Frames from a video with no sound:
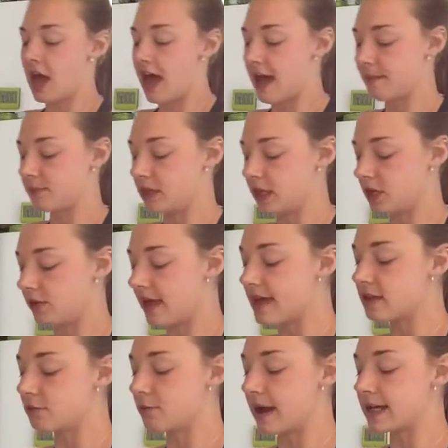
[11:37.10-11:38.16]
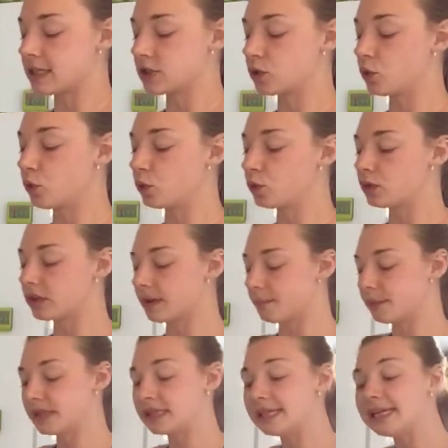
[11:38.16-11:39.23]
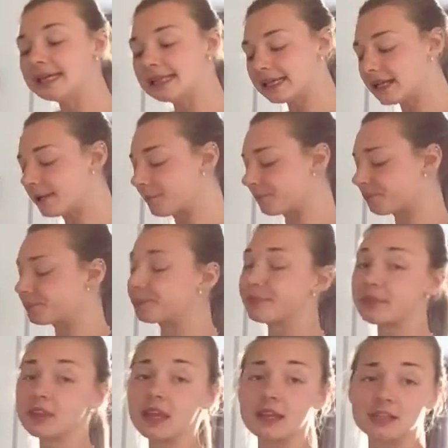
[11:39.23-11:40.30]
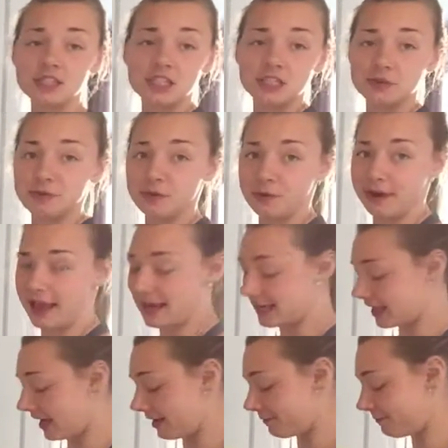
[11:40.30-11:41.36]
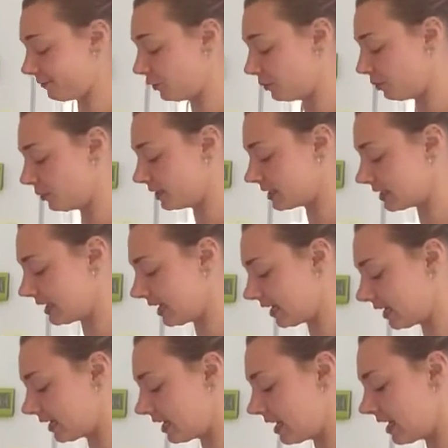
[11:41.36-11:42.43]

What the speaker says: that you let the rice cool completely, and just to avoid any kind of food poisoning.